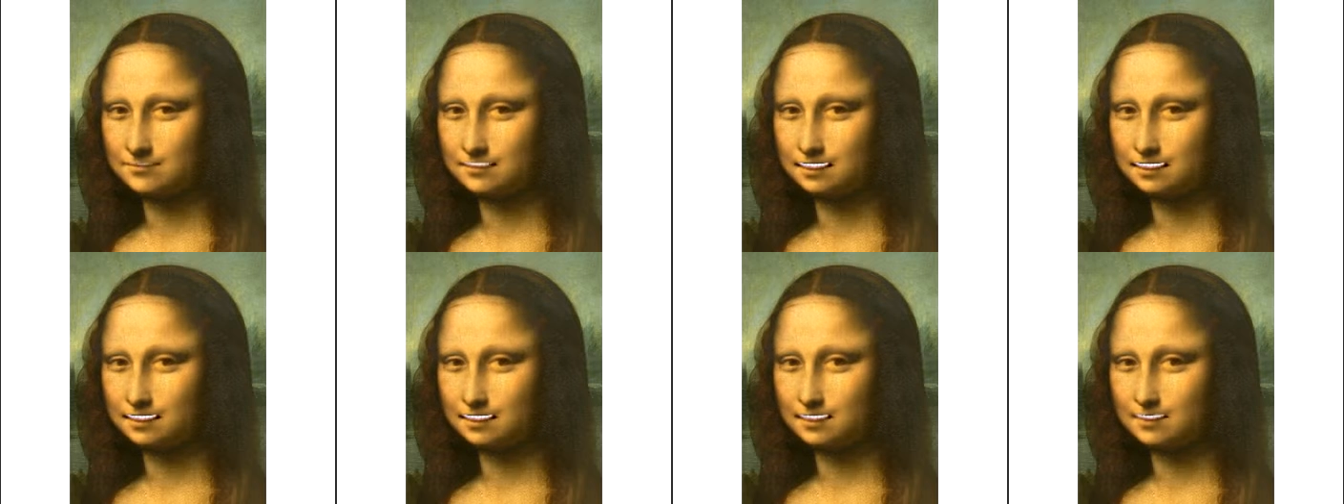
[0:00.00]

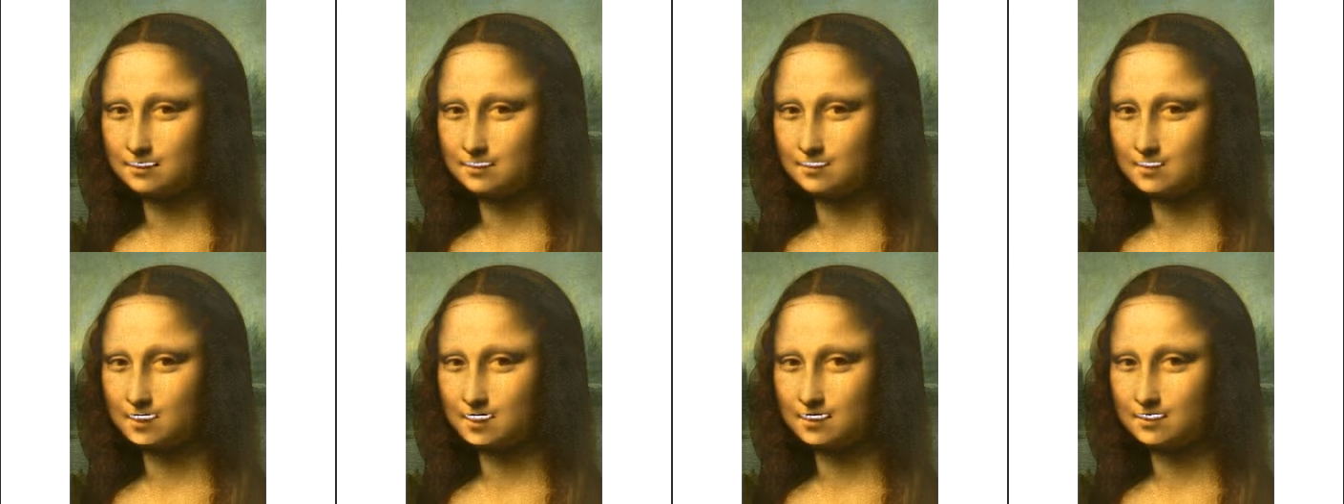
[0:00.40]
It is
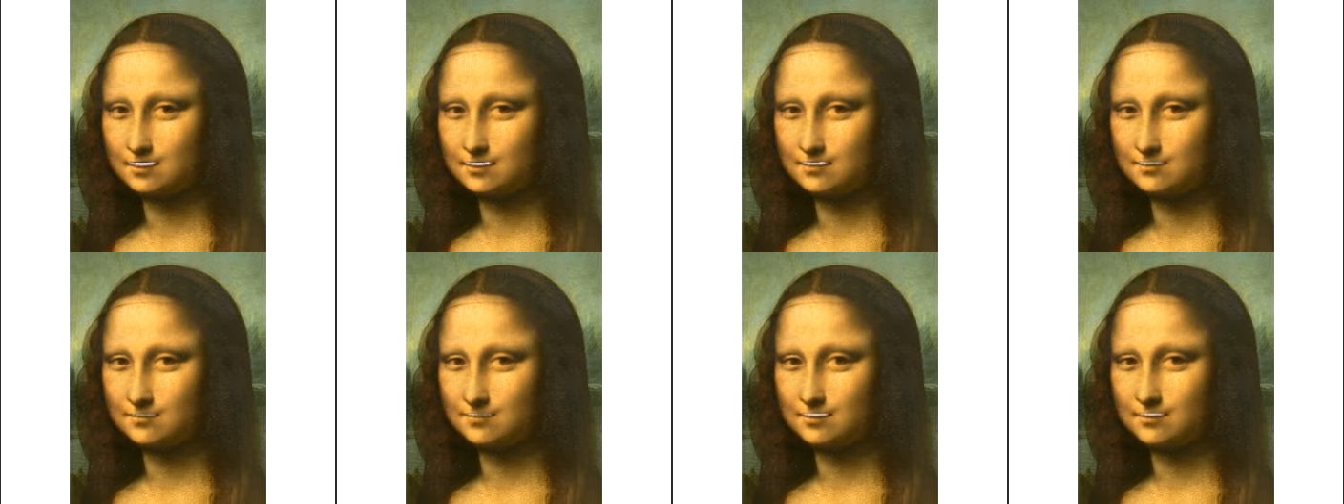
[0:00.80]
a
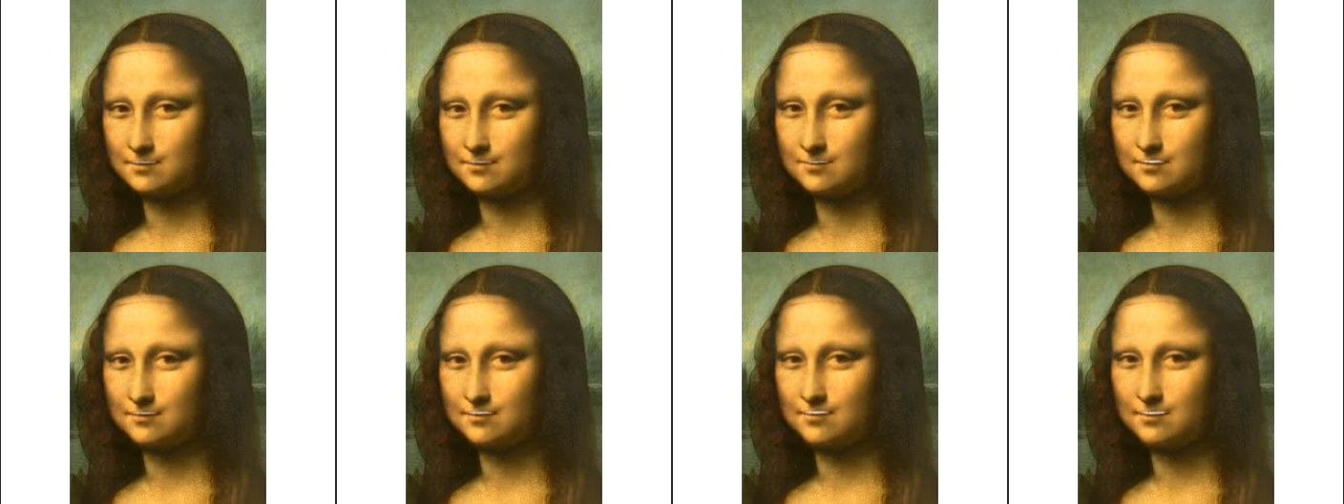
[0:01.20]
true
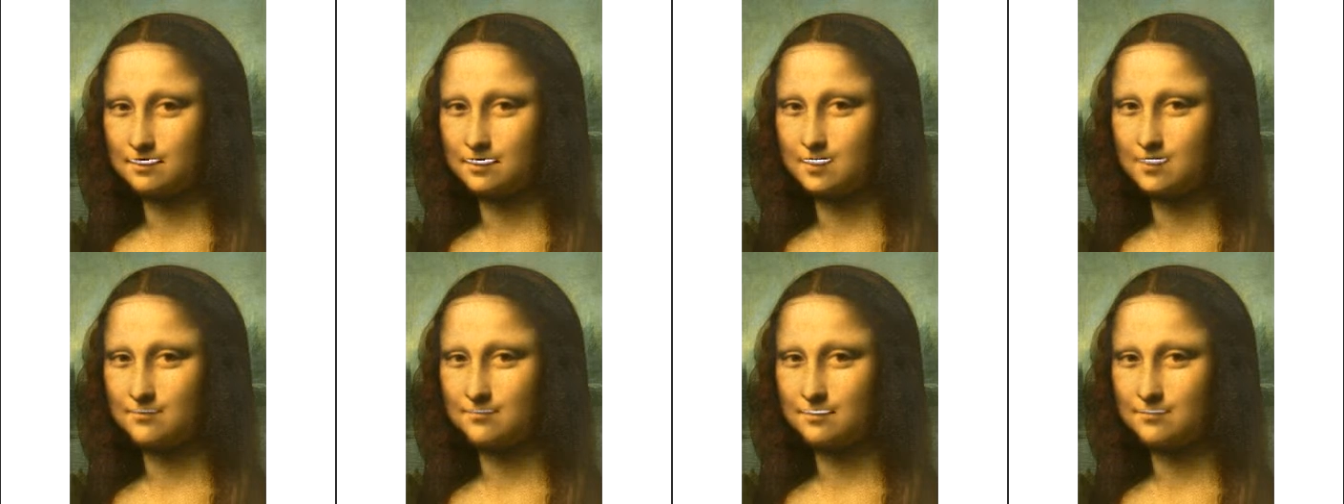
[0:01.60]

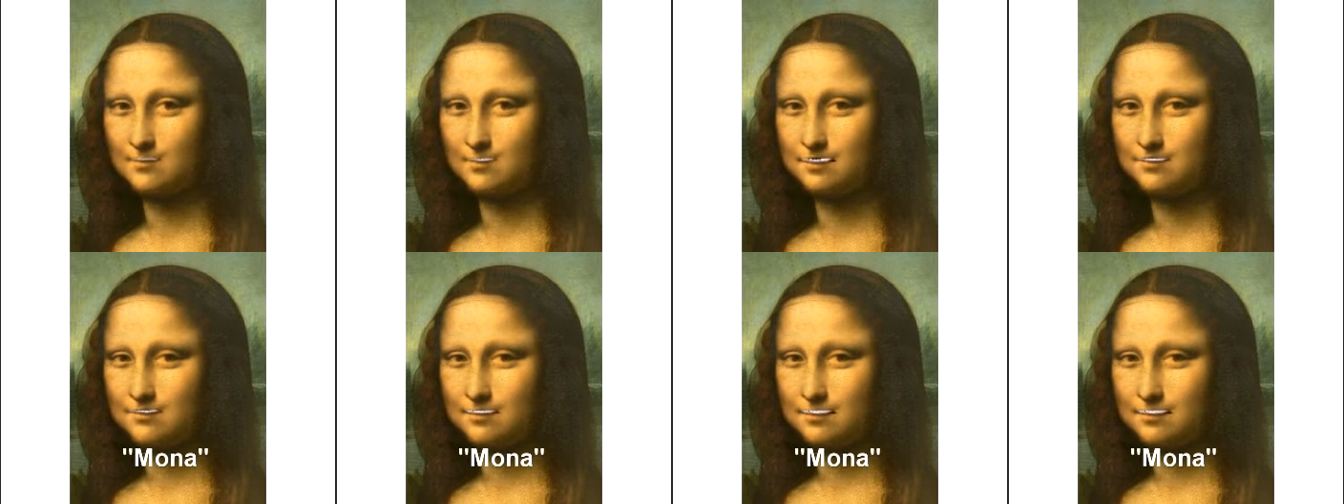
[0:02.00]
I was a
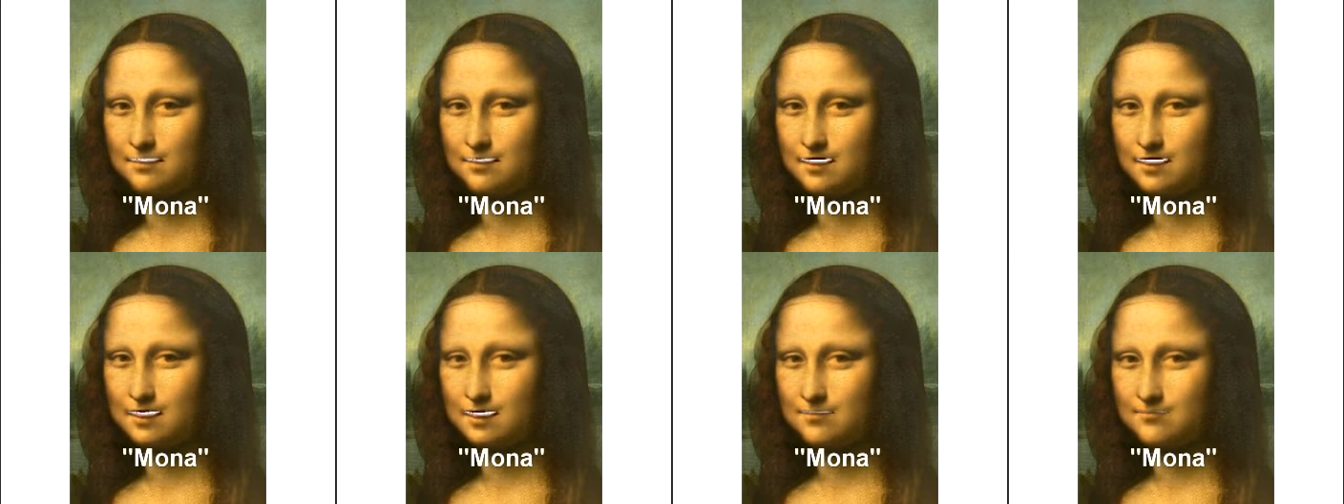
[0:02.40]
Johnny
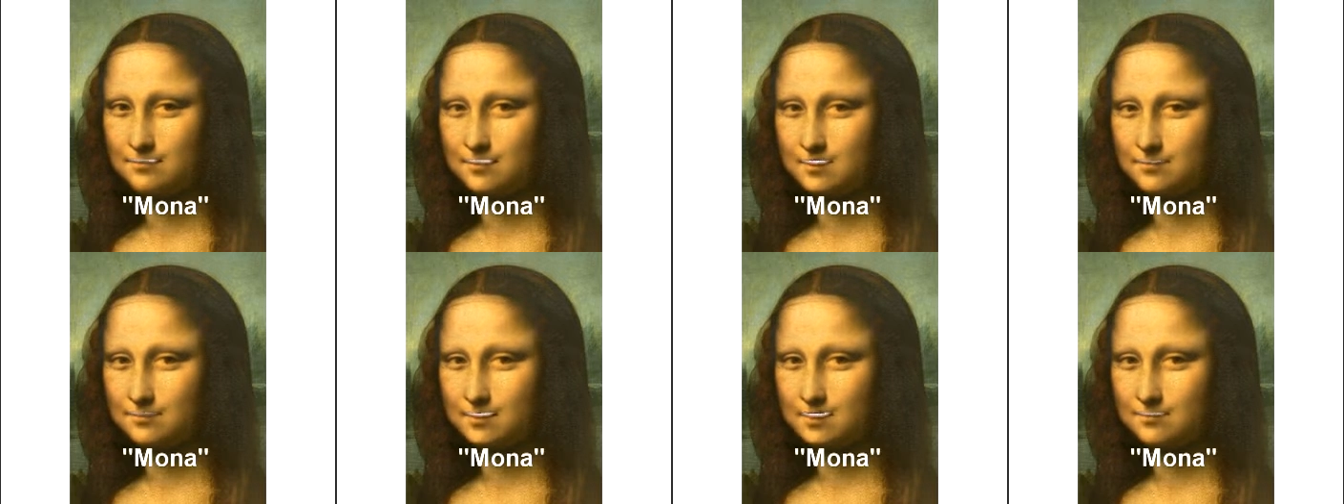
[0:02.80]

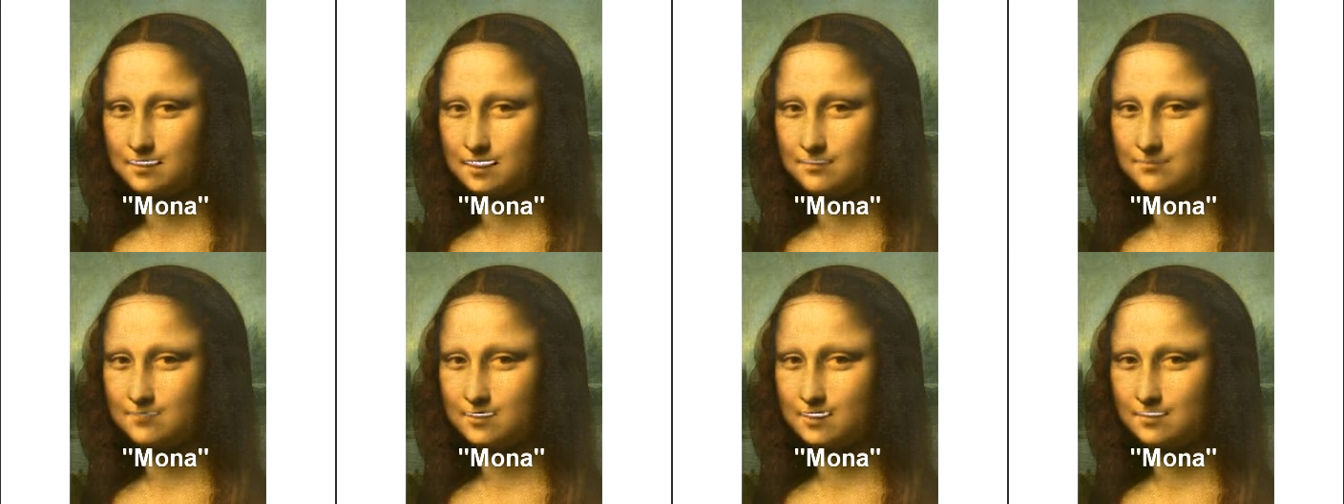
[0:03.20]
Ringo's a
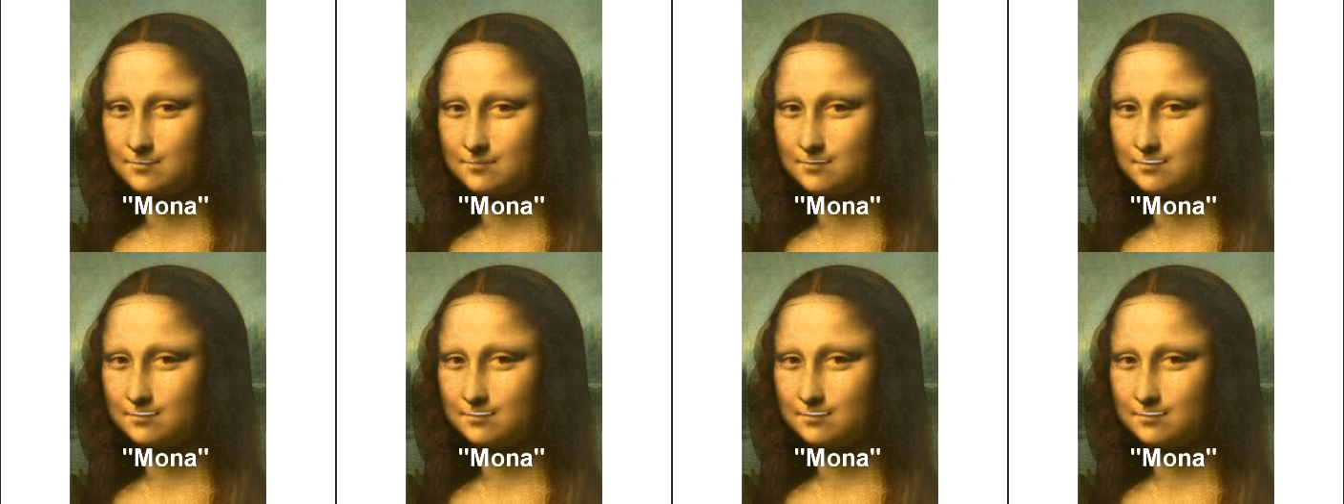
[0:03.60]
lover for